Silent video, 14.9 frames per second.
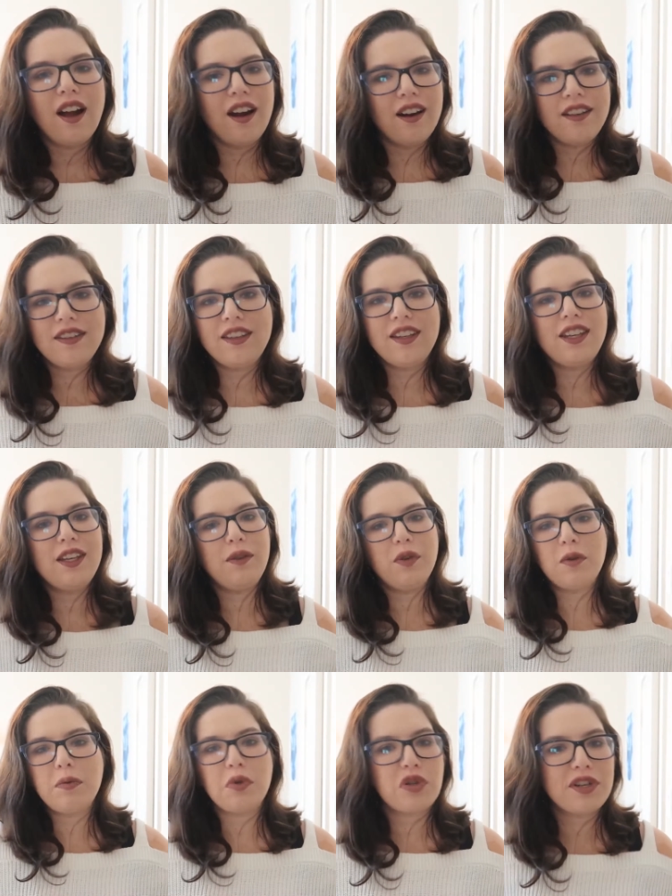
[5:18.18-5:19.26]
I think he
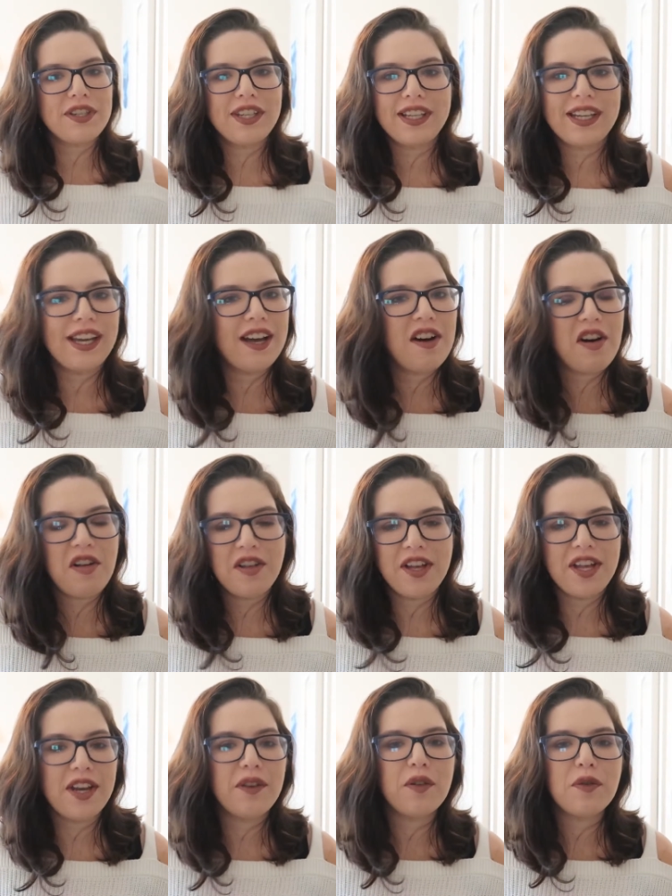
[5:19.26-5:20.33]
would have been just like Cal
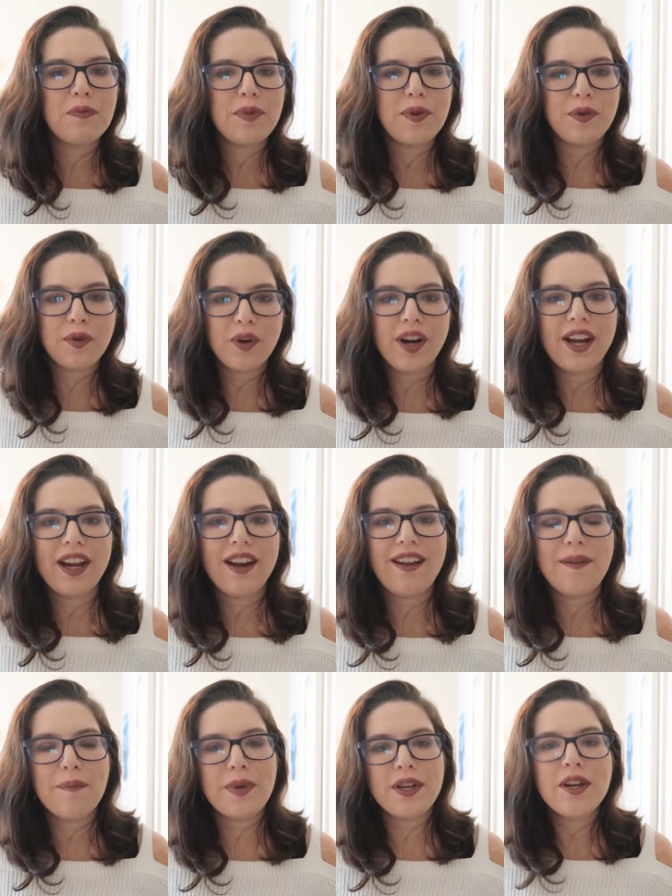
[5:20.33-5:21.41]
and it would have been
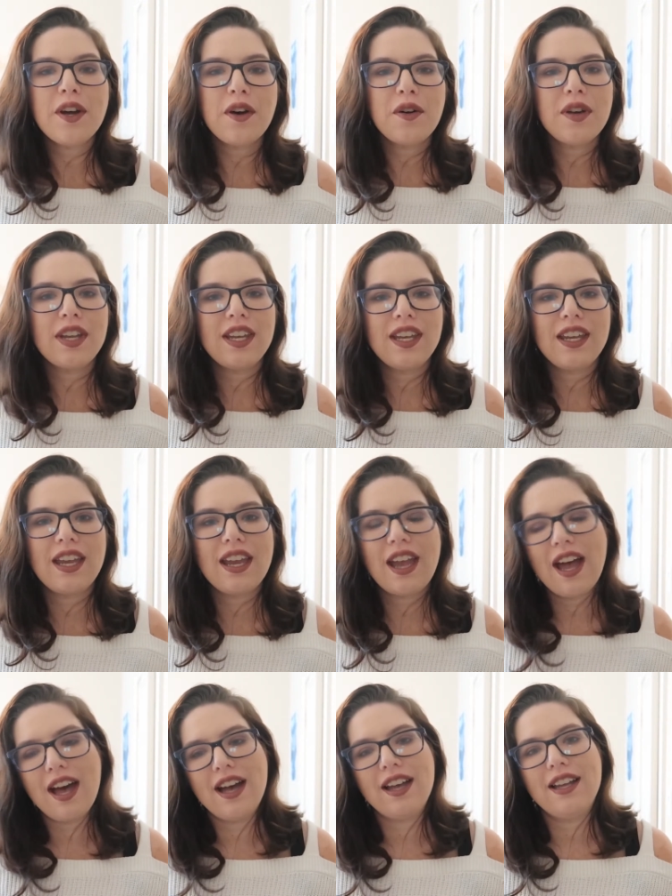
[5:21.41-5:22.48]
great. But no, he
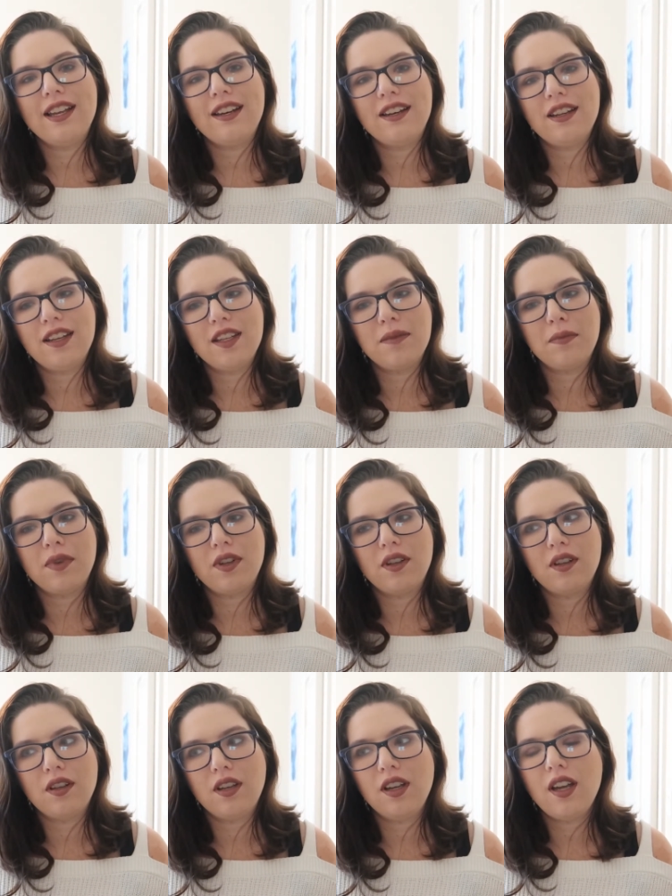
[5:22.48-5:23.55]
had
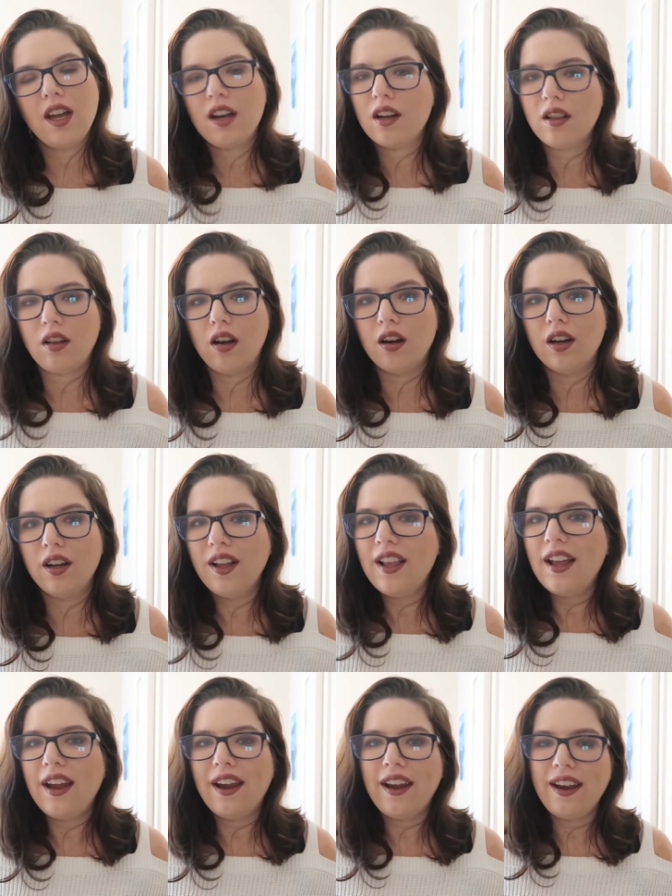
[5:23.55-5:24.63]
Alara,
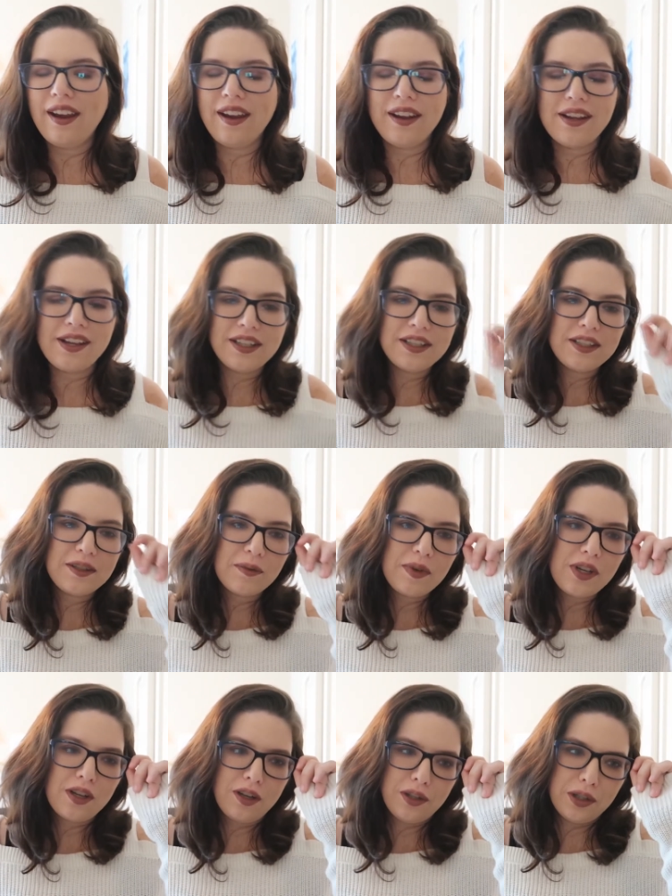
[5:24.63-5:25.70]
and
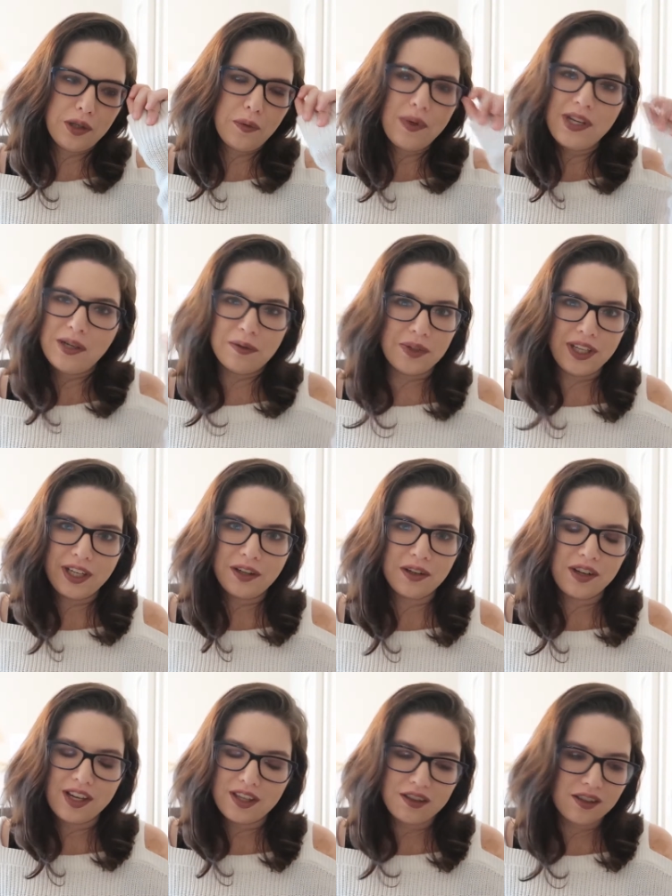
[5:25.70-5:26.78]
we all know we don't like
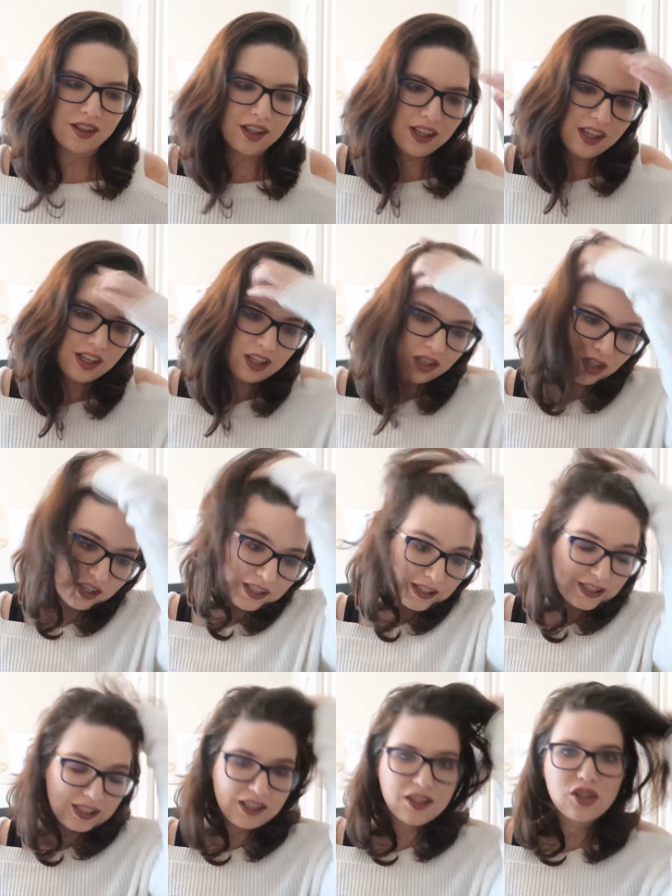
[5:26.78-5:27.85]
her either.
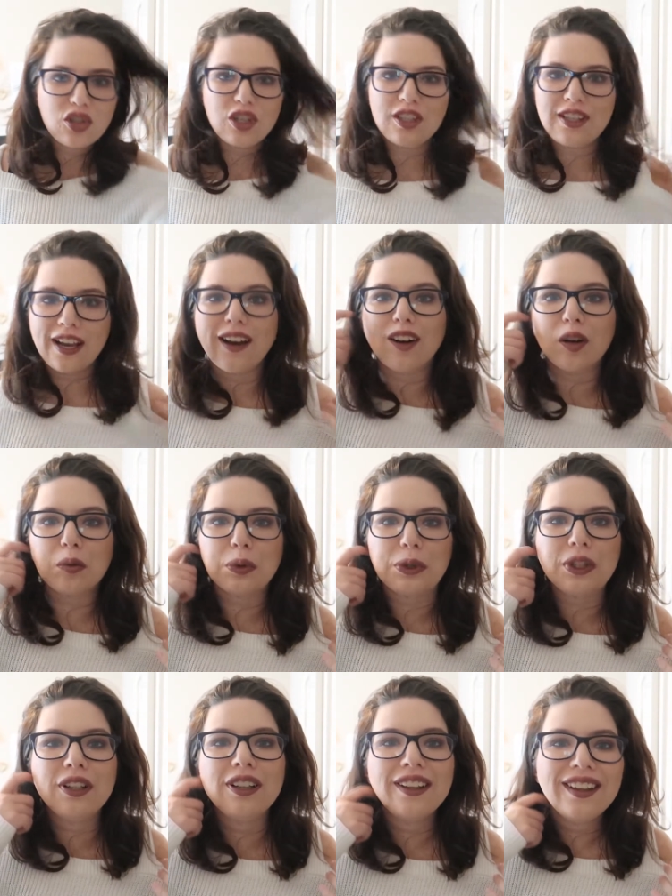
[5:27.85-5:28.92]
She's
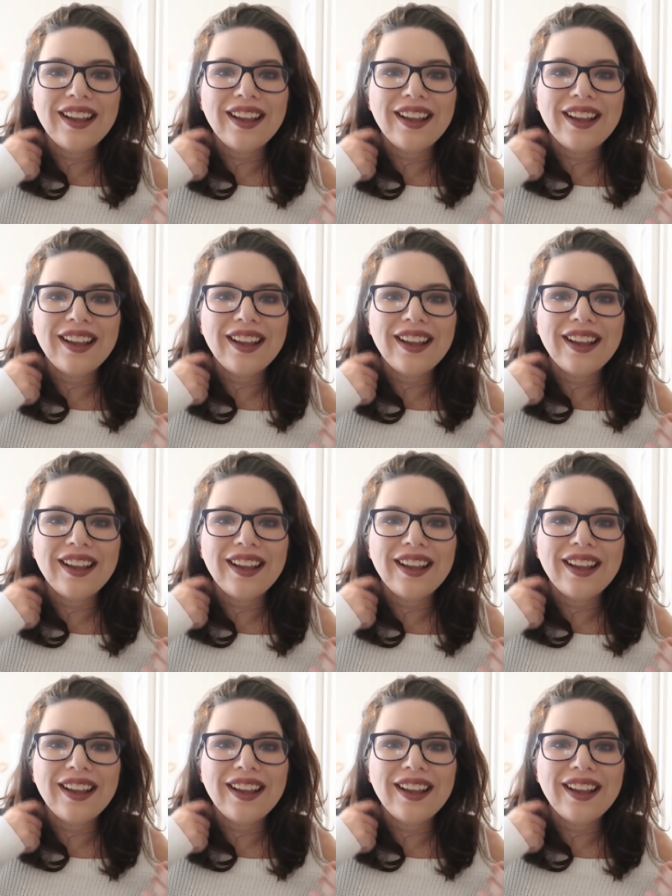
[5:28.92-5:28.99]
terrible.